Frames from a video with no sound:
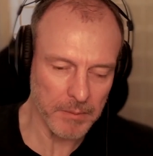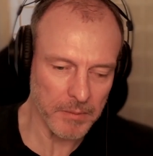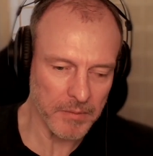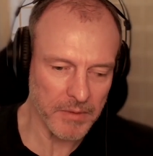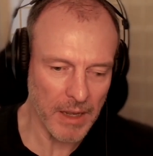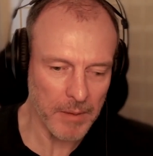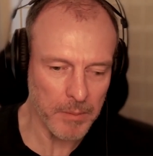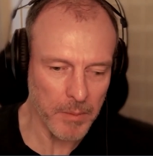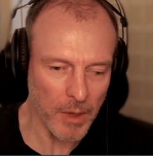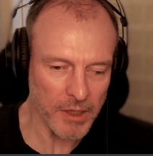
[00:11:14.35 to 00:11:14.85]

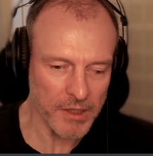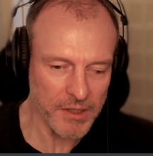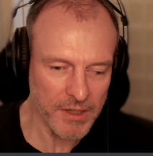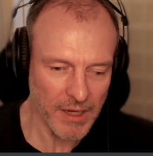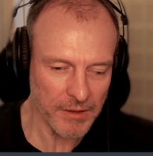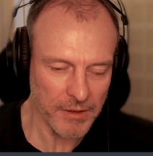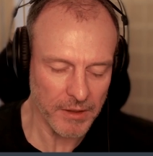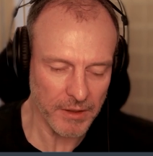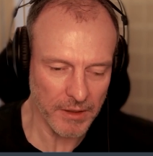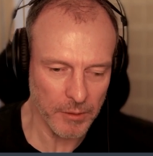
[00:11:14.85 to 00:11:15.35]
That might
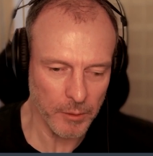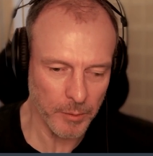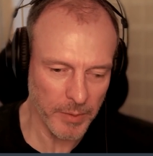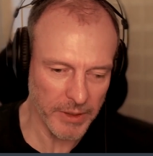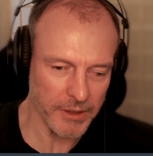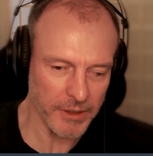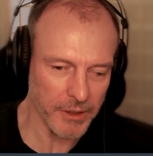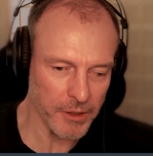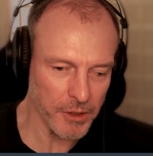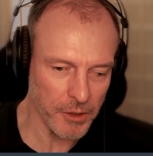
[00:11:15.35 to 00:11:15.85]
sound a little
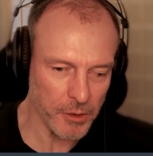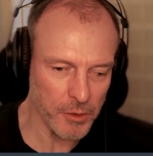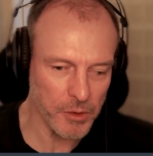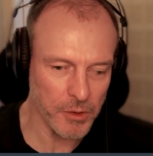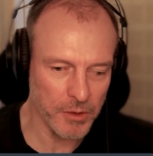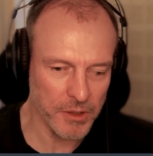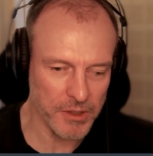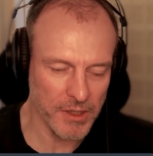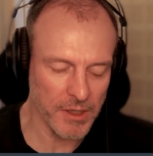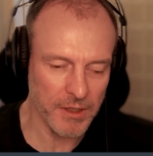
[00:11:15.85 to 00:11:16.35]
bit unusual
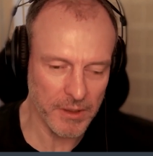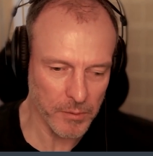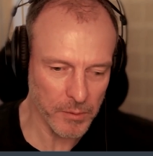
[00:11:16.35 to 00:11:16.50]
because I think